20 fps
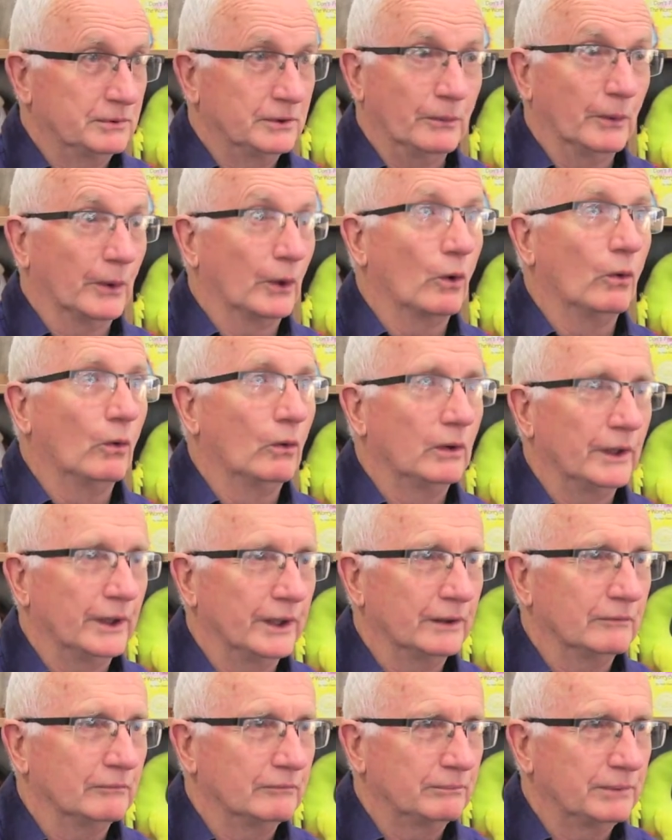doing all
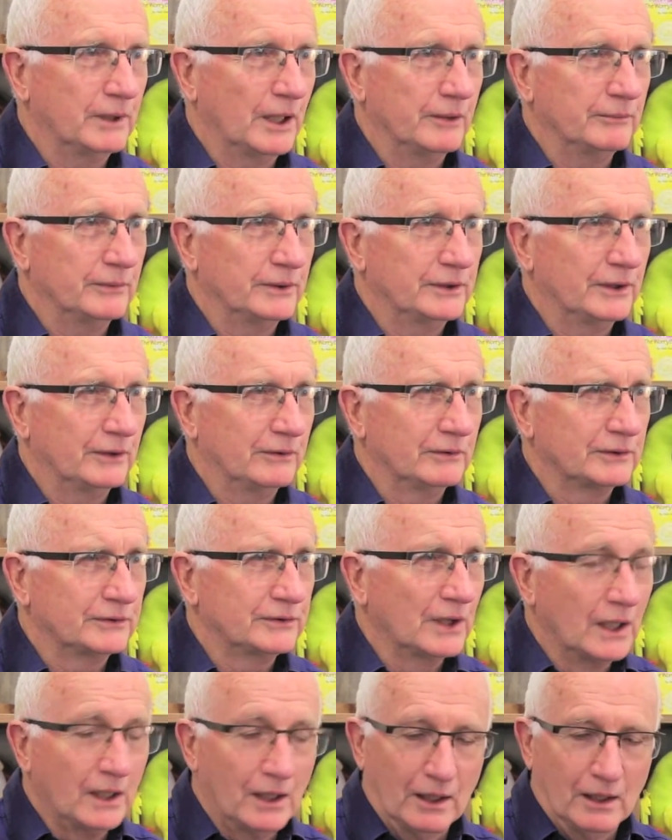their play
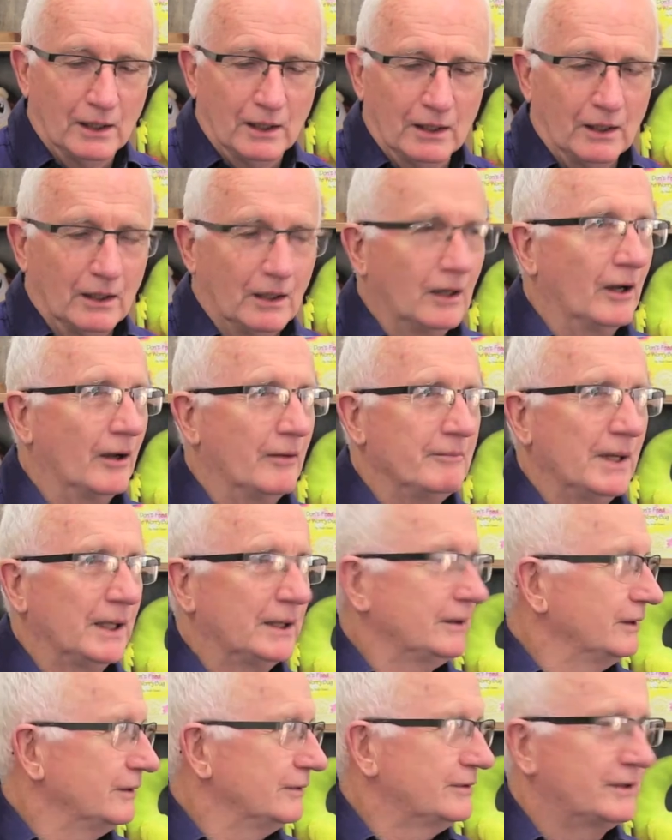materials. I
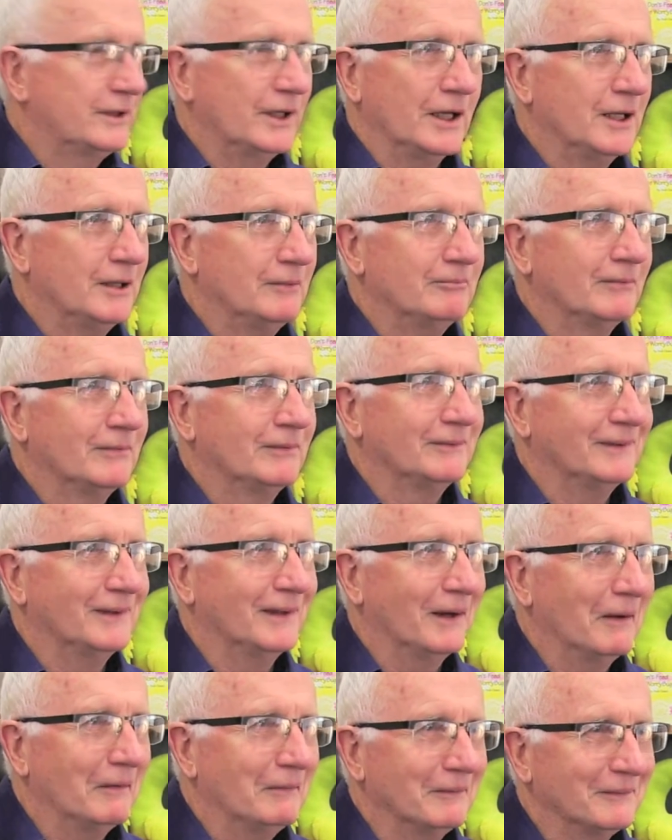met this team,
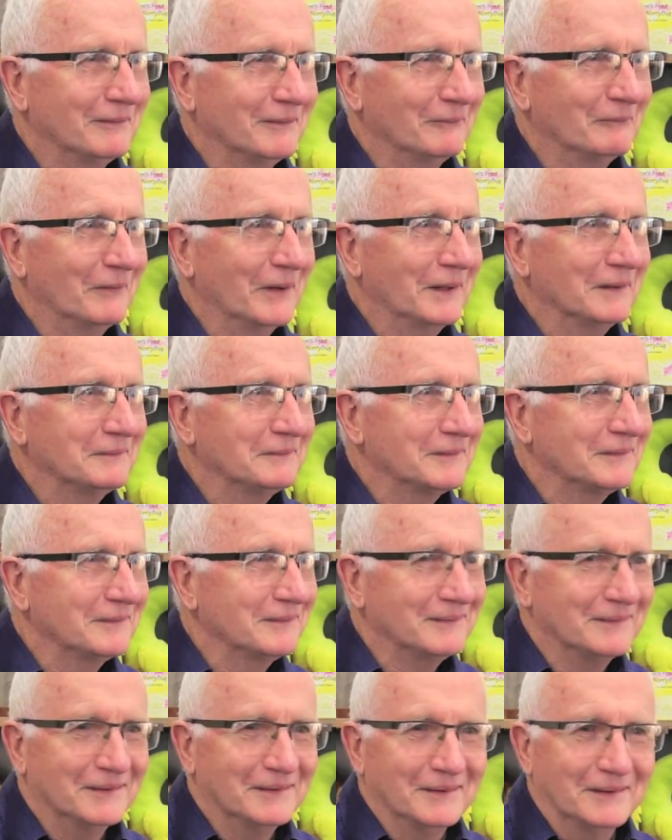you know, with Wince
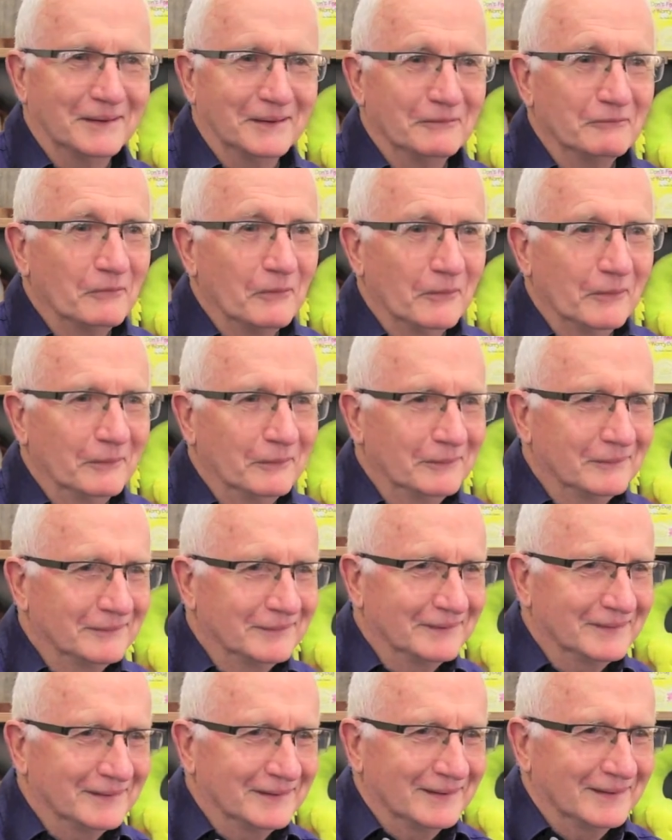and Rue
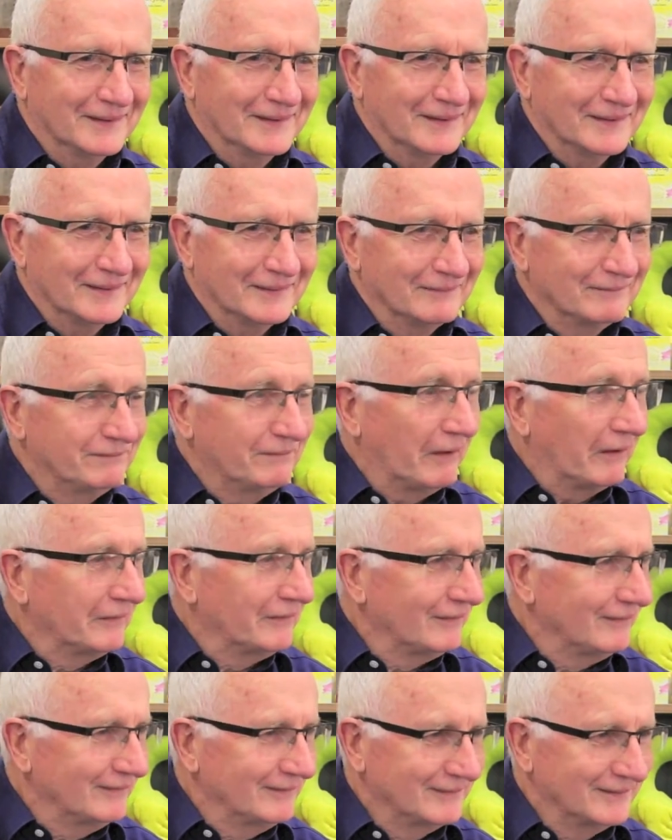and
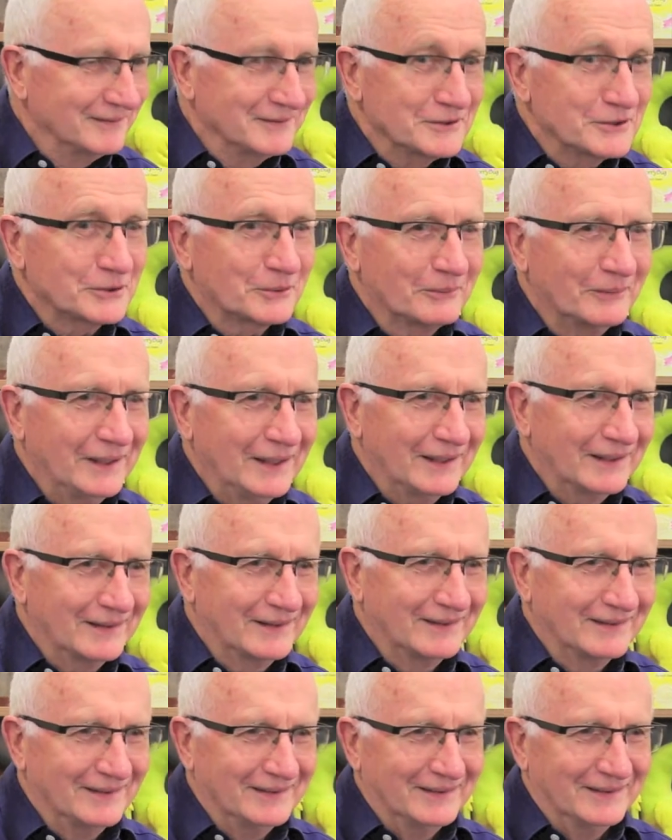Fuddle and
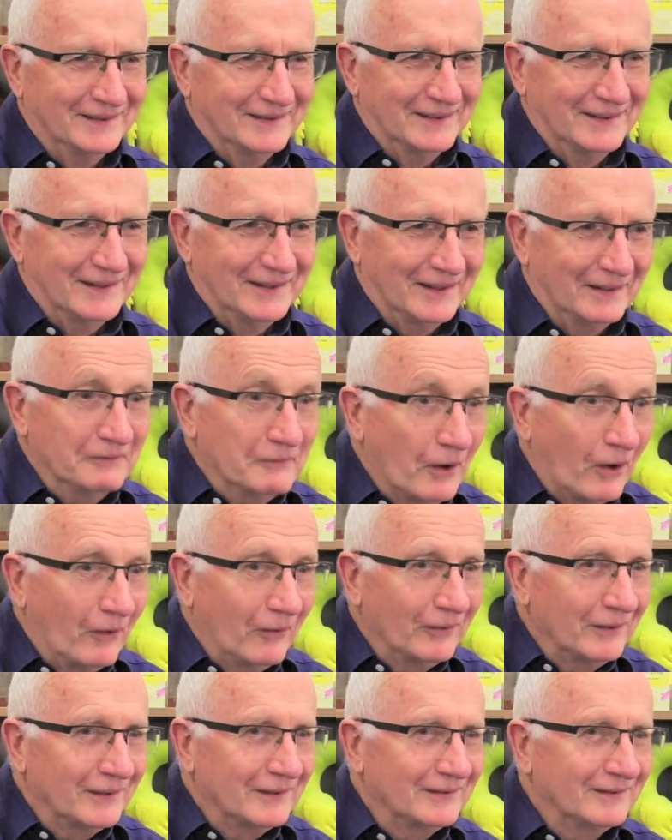Squeak,
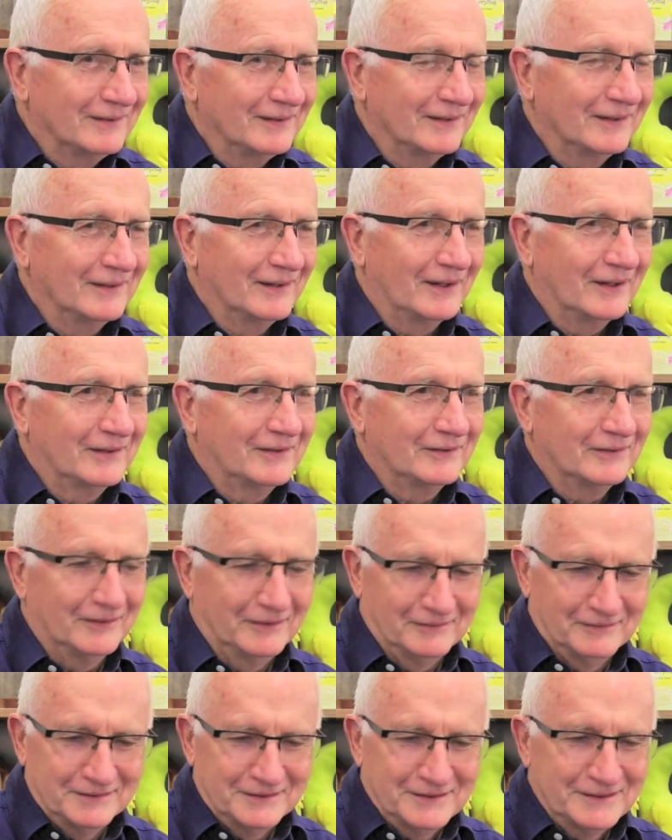Nola, and I
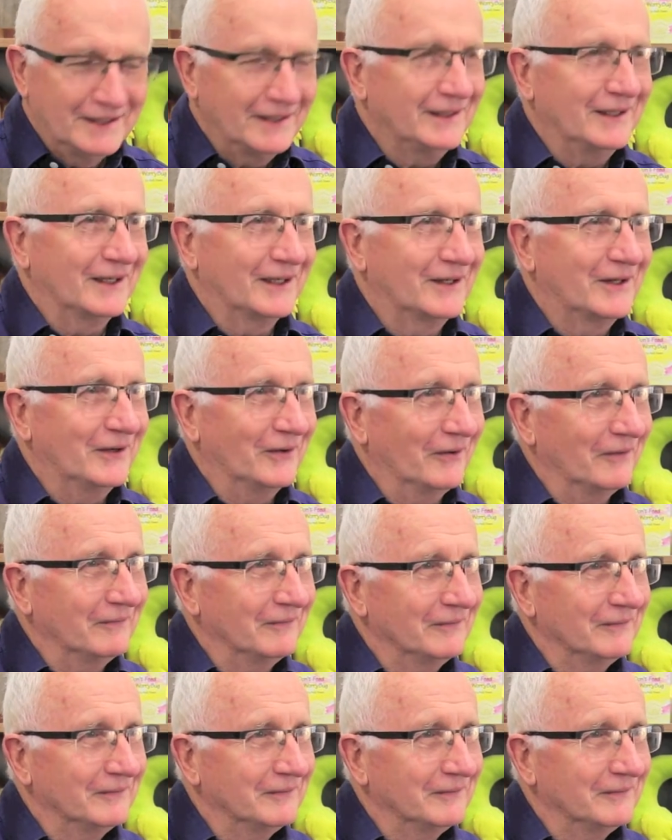thought, gee, they're cute.